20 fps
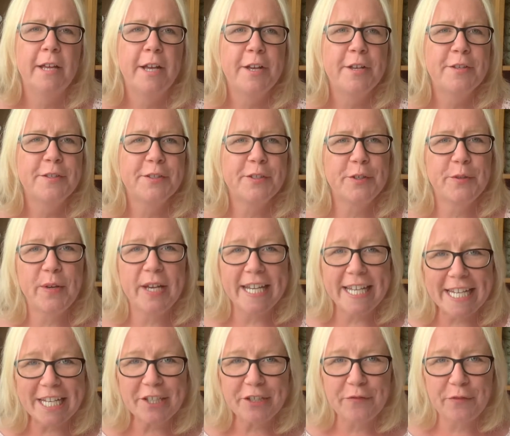So
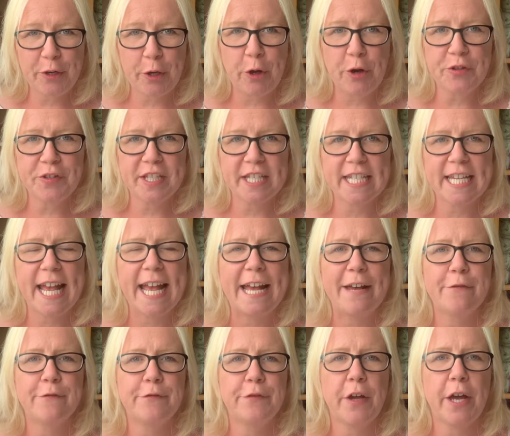each of the cottons
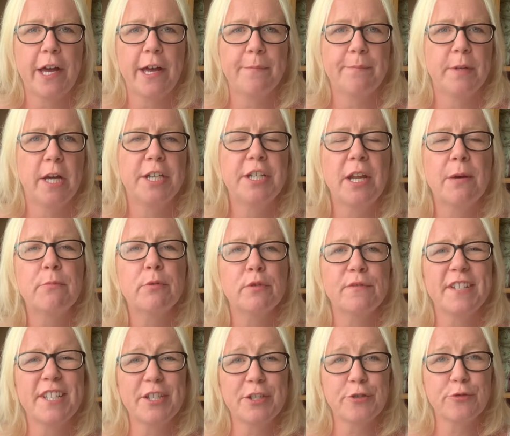have a number of
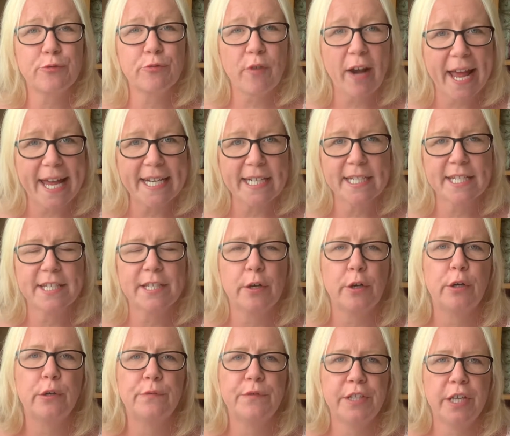strands
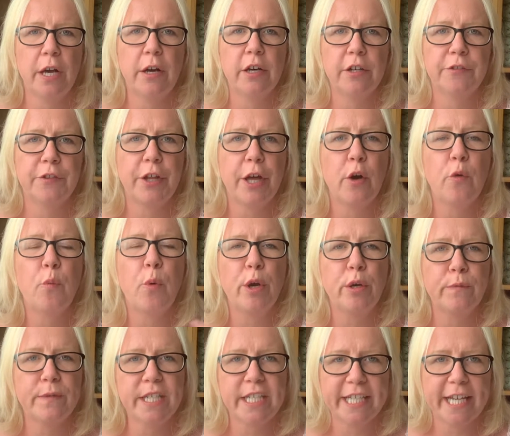of yarn that are
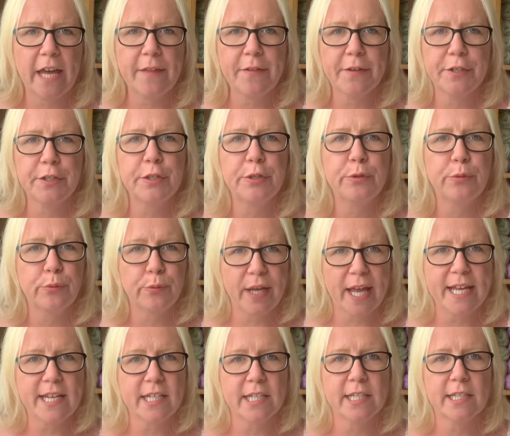woven together to
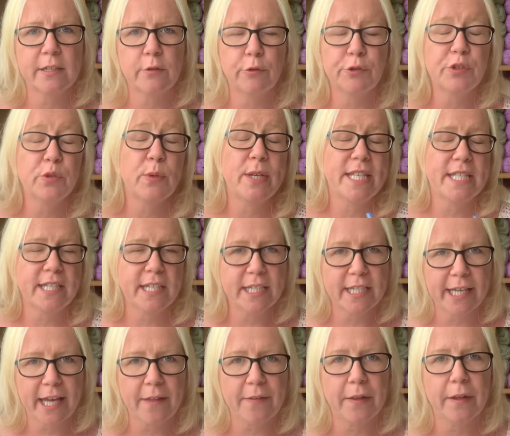create, or twisted
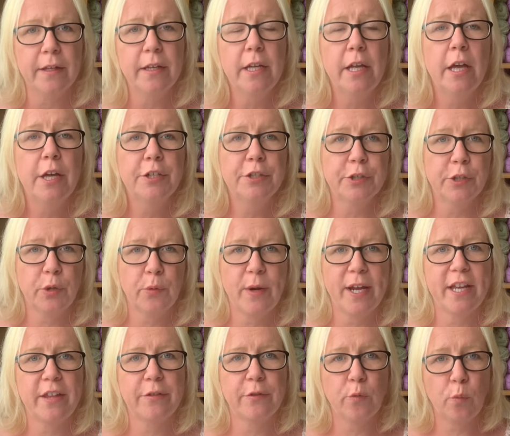together to
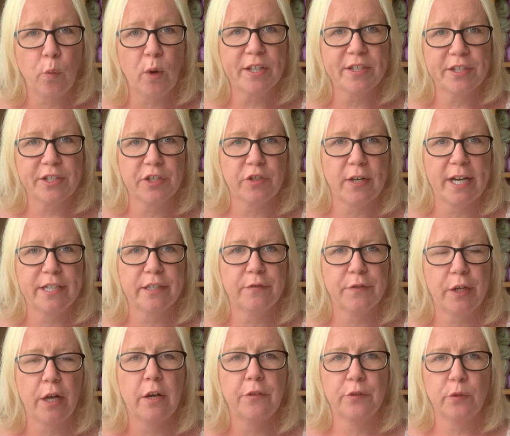create the one strand of
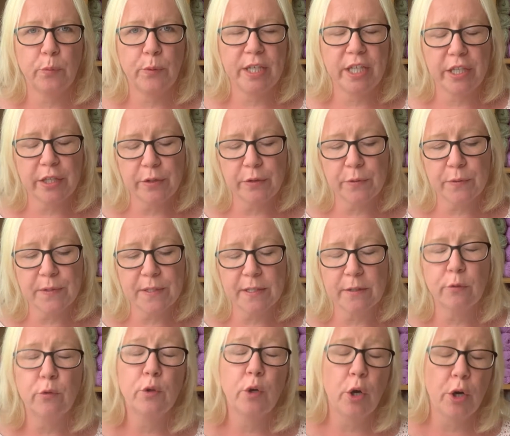yarn that we use,
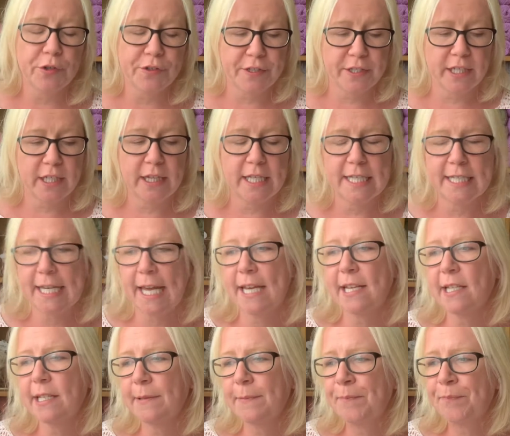or cotton in this case.